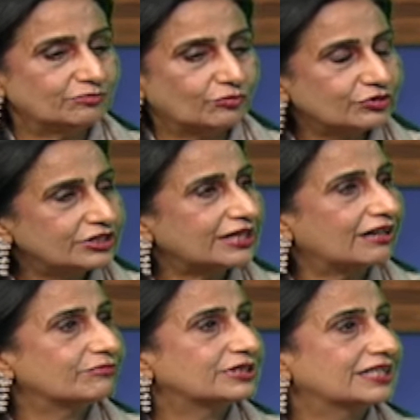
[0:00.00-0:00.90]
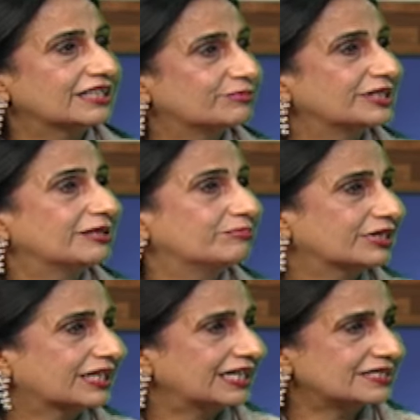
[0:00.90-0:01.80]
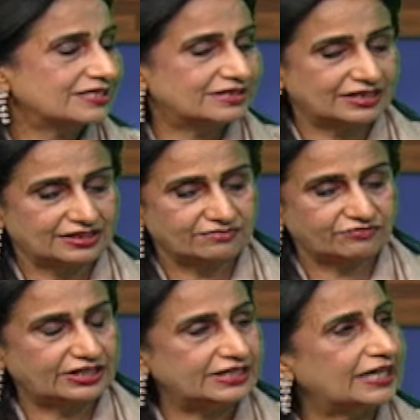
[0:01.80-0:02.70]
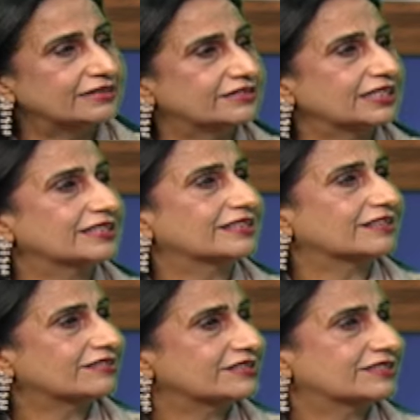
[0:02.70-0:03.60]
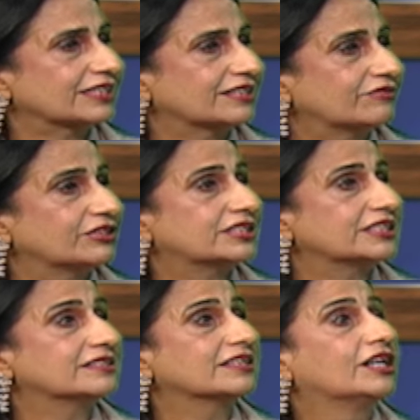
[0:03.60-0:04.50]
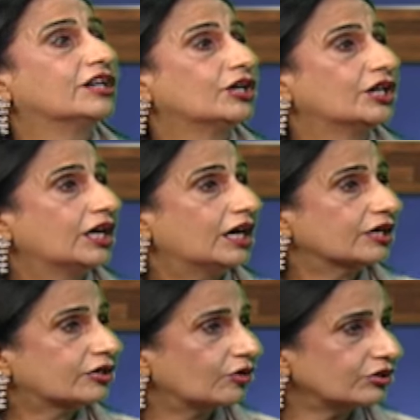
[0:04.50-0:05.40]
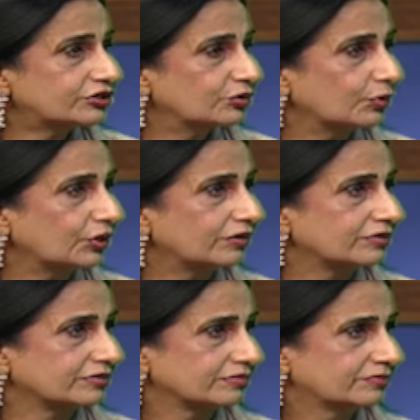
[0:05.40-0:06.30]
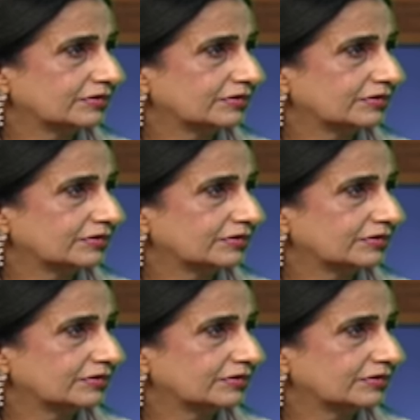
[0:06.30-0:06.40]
And Modi government has been implicated in financing terrorist activities across the world.